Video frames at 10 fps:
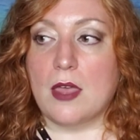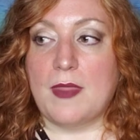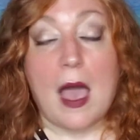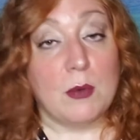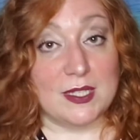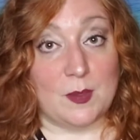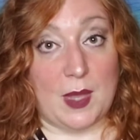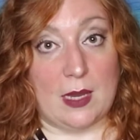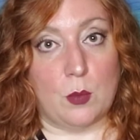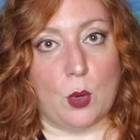That was the
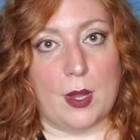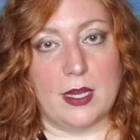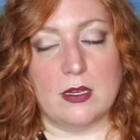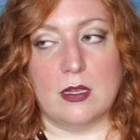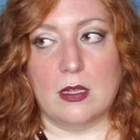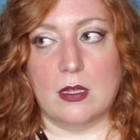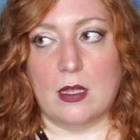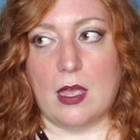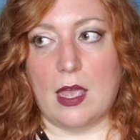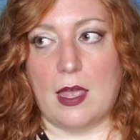pain point.
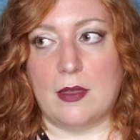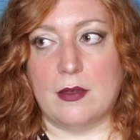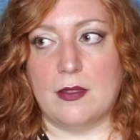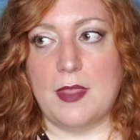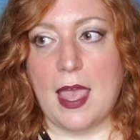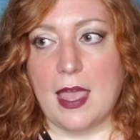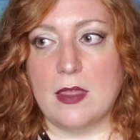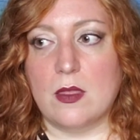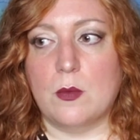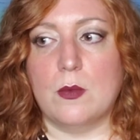And
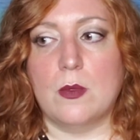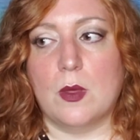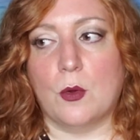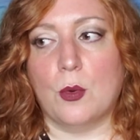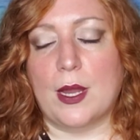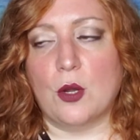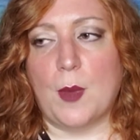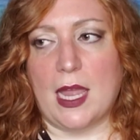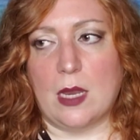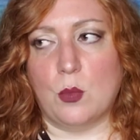then the greater
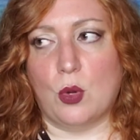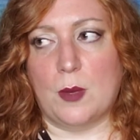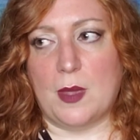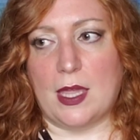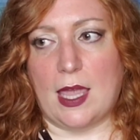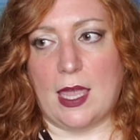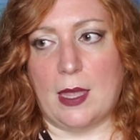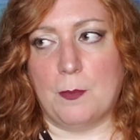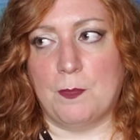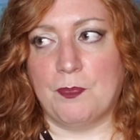pain point
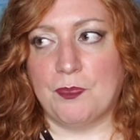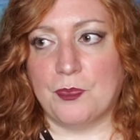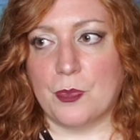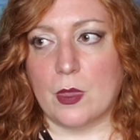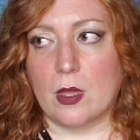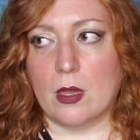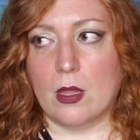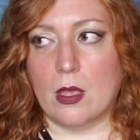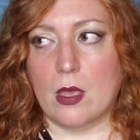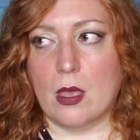became,
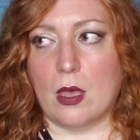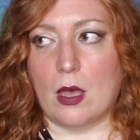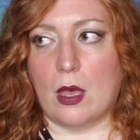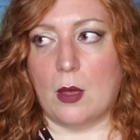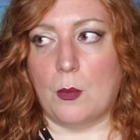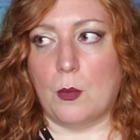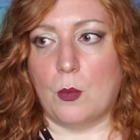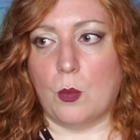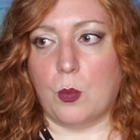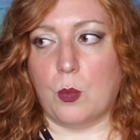
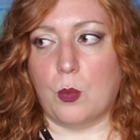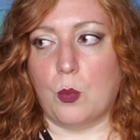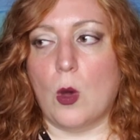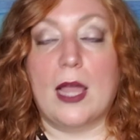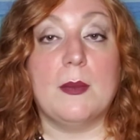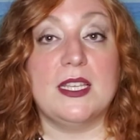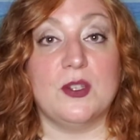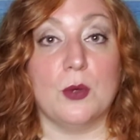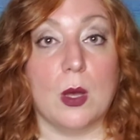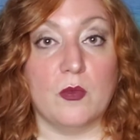why am I
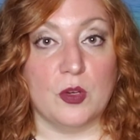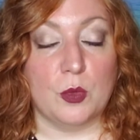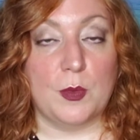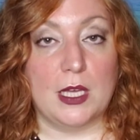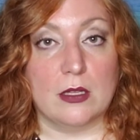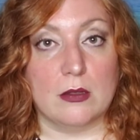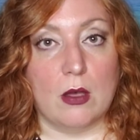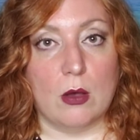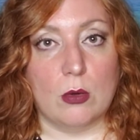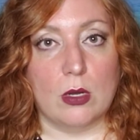so comfortable being
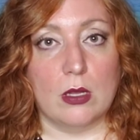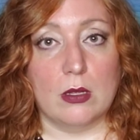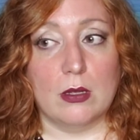alone?